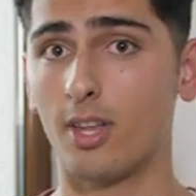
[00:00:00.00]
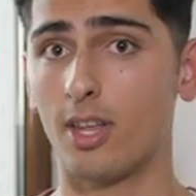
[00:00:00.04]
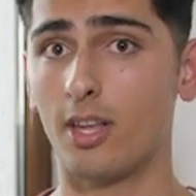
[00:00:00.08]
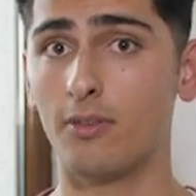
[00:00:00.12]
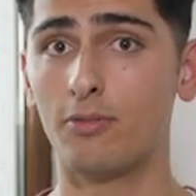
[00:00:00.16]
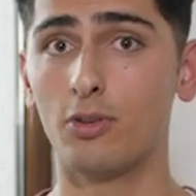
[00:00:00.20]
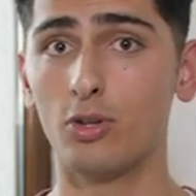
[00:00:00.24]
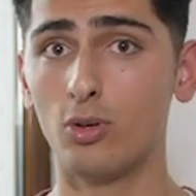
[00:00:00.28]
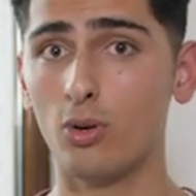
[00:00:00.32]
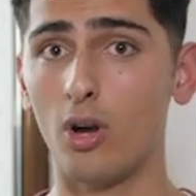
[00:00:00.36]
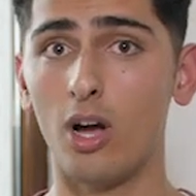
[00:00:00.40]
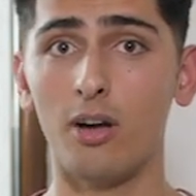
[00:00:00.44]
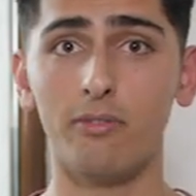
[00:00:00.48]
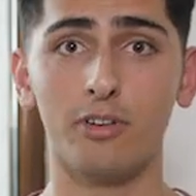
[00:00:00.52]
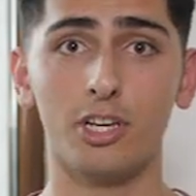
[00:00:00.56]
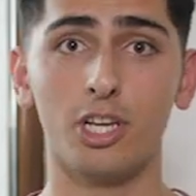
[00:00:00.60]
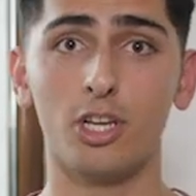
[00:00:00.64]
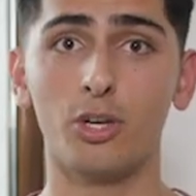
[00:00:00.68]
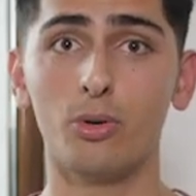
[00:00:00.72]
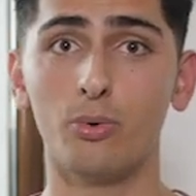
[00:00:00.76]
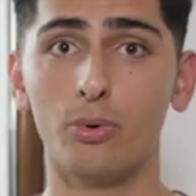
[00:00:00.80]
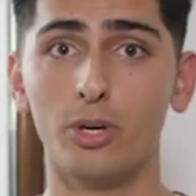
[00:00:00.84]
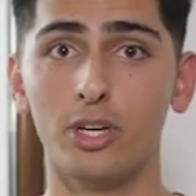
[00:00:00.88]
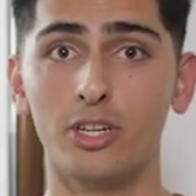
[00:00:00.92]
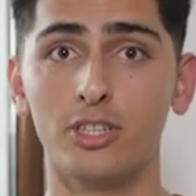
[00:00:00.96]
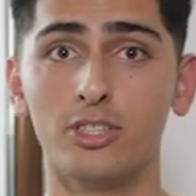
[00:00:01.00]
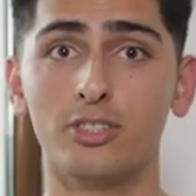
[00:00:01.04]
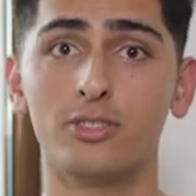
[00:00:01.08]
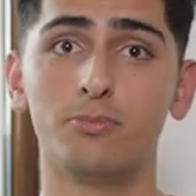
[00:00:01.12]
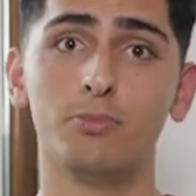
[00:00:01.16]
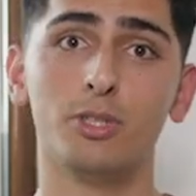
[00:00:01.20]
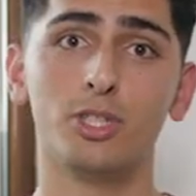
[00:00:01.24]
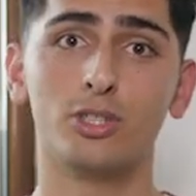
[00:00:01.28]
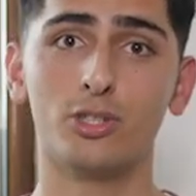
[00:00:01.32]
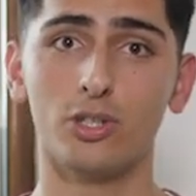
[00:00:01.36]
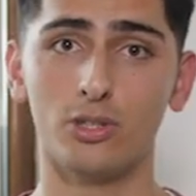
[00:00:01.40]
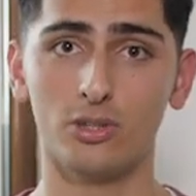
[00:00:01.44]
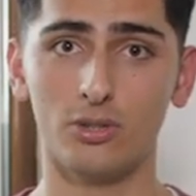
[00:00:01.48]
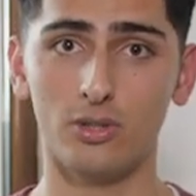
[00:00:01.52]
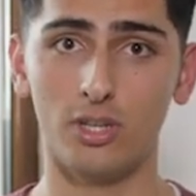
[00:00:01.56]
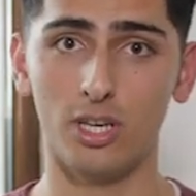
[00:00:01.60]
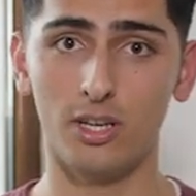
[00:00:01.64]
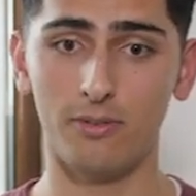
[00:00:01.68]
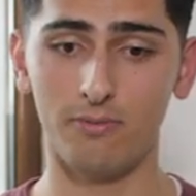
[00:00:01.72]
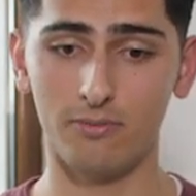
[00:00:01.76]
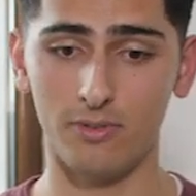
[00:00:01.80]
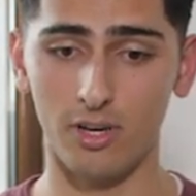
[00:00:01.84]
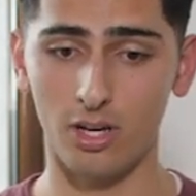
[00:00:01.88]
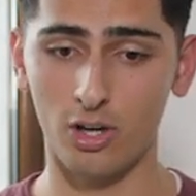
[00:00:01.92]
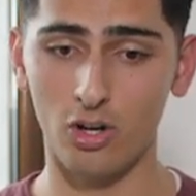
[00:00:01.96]
If you do have any queries, be sure to
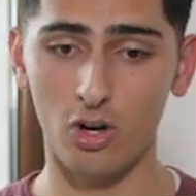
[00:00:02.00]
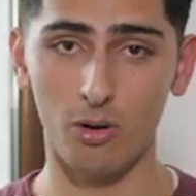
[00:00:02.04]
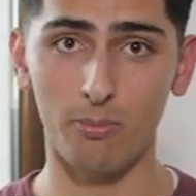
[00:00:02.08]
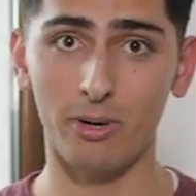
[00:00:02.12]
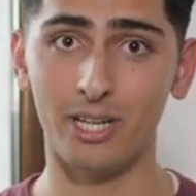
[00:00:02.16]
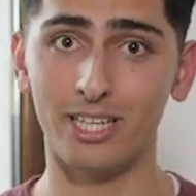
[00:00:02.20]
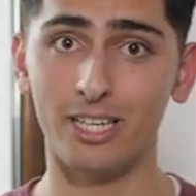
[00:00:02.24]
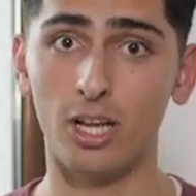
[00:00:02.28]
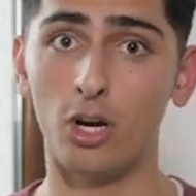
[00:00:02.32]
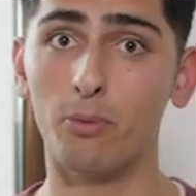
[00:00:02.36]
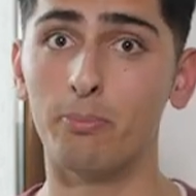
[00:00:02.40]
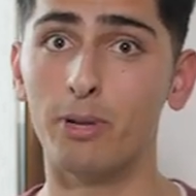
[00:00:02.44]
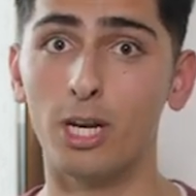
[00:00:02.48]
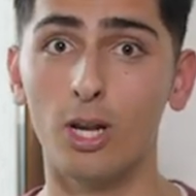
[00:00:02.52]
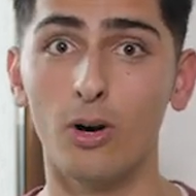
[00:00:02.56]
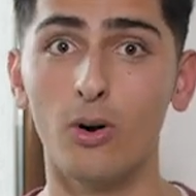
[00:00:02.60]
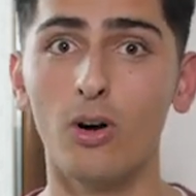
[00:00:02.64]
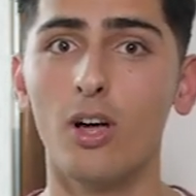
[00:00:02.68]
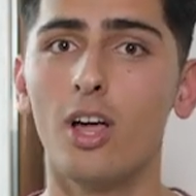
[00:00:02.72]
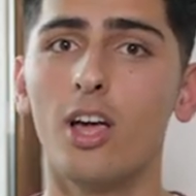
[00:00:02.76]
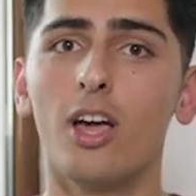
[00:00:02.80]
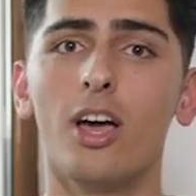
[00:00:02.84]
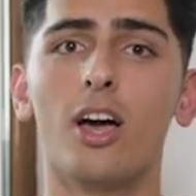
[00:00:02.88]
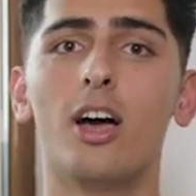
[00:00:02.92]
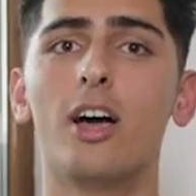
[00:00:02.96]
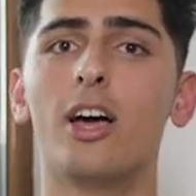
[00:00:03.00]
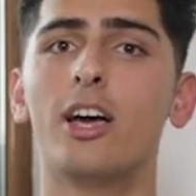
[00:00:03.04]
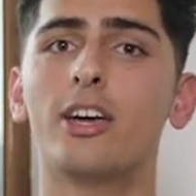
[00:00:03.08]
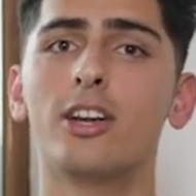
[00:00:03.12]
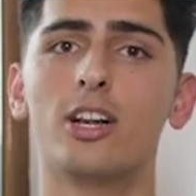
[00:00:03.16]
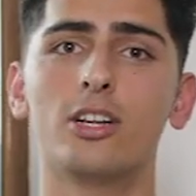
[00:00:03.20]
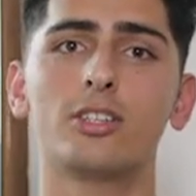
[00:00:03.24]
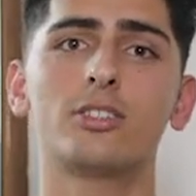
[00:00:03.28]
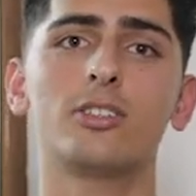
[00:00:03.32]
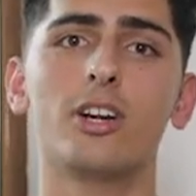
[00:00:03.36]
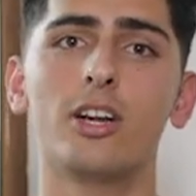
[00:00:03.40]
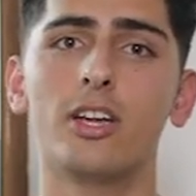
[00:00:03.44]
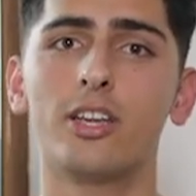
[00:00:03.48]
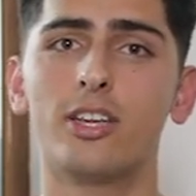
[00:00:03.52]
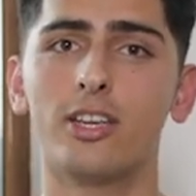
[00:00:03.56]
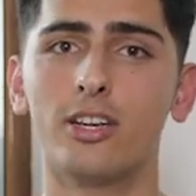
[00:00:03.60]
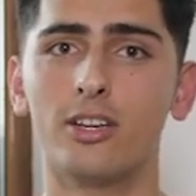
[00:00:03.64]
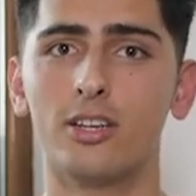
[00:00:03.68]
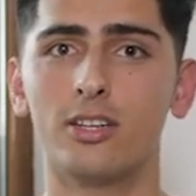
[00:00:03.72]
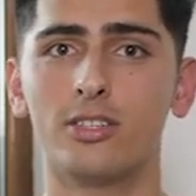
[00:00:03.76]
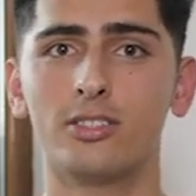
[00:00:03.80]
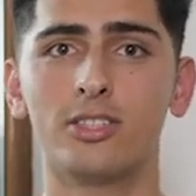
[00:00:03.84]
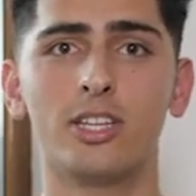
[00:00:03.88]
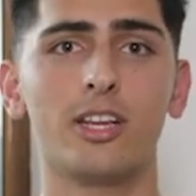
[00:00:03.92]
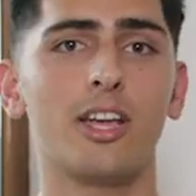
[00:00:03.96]
leave a comment down below, and I'll try
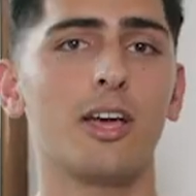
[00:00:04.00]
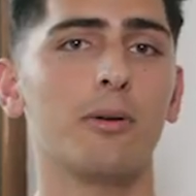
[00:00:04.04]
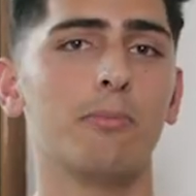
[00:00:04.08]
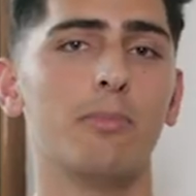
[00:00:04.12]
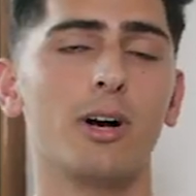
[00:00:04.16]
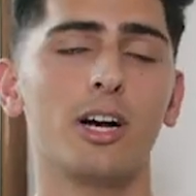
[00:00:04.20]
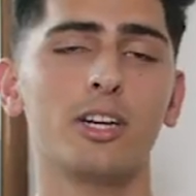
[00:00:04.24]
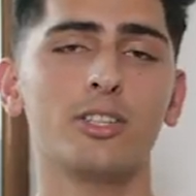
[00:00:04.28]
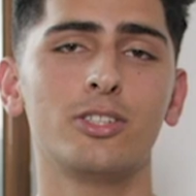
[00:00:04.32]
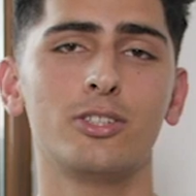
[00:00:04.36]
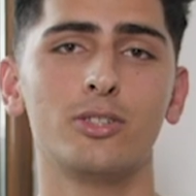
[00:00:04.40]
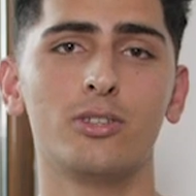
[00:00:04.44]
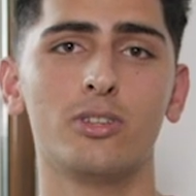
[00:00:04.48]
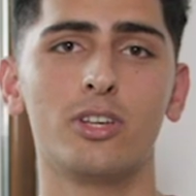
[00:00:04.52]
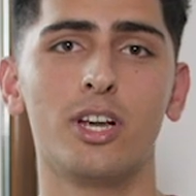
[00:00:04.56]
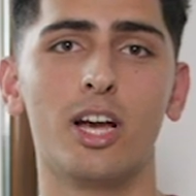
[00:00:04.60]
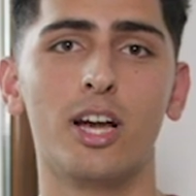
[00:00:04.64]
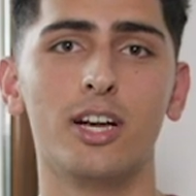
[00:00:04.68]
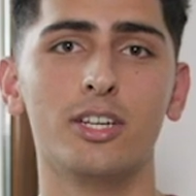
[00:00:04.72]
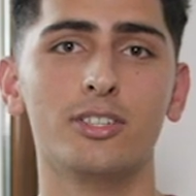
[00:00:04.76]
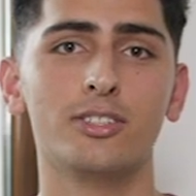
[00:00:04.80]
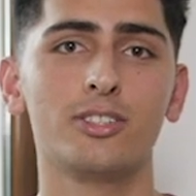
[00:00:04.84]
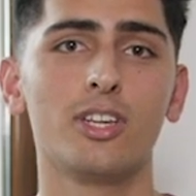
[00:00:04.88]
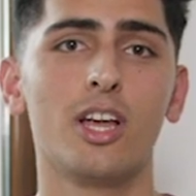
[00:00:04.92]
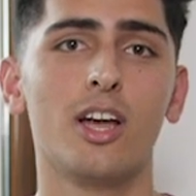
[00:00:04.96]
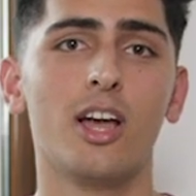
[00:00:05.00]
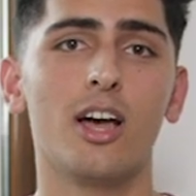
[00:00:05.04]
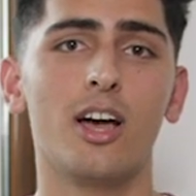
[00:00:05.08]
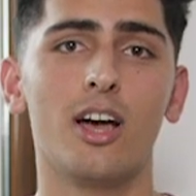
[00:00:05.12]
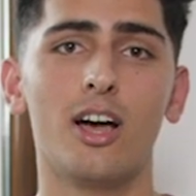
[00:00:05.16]
to get back to you guys.